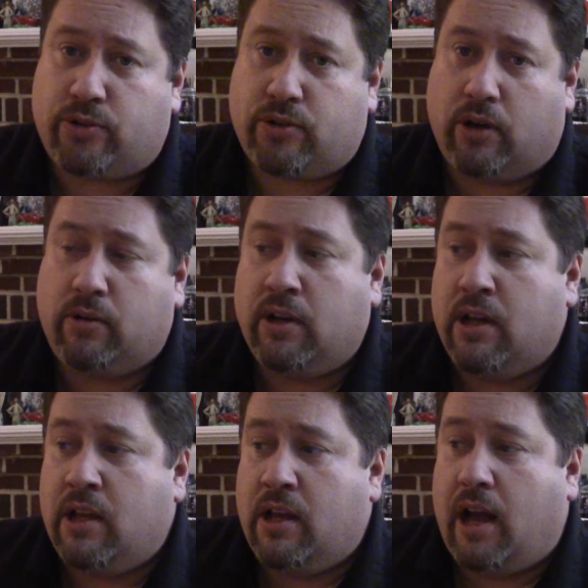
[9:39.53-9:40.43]
So
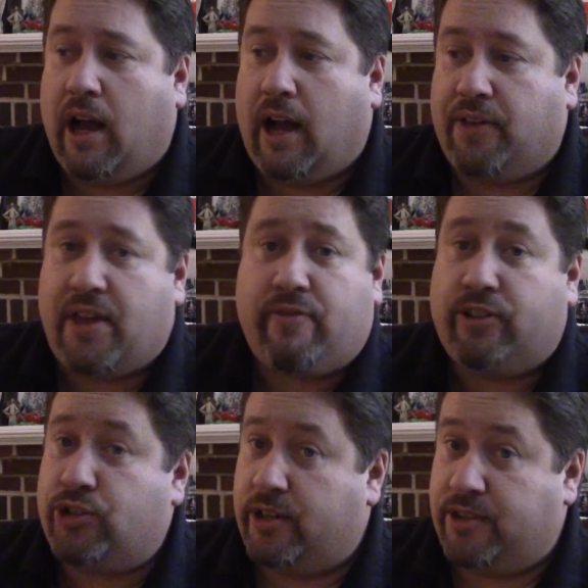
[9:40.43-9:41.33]

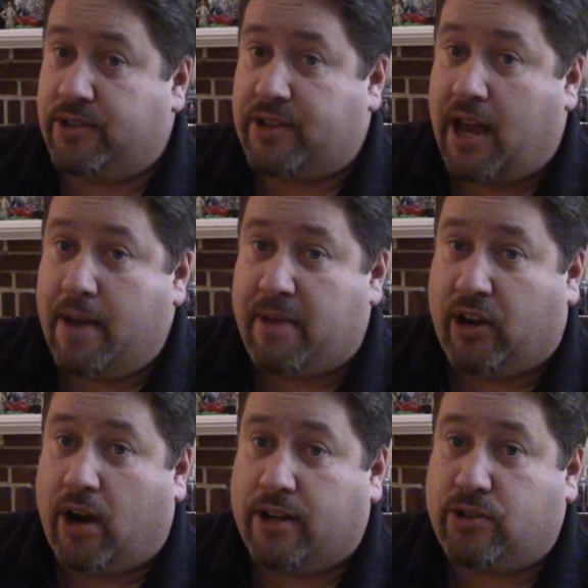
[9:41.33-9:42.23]
thankfully she did this time. I
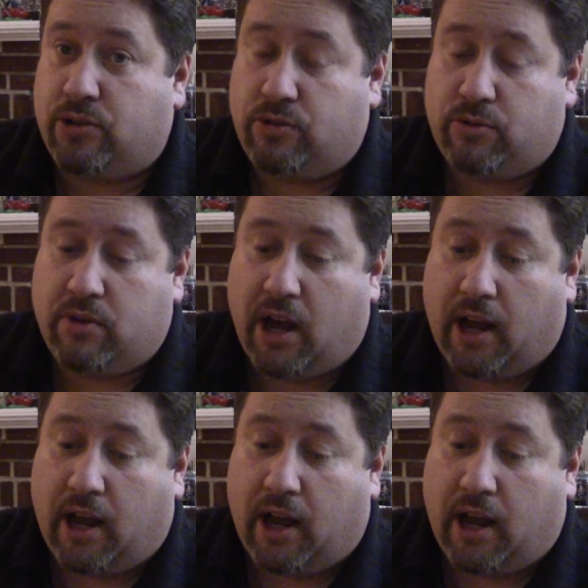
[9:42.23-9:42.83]
got to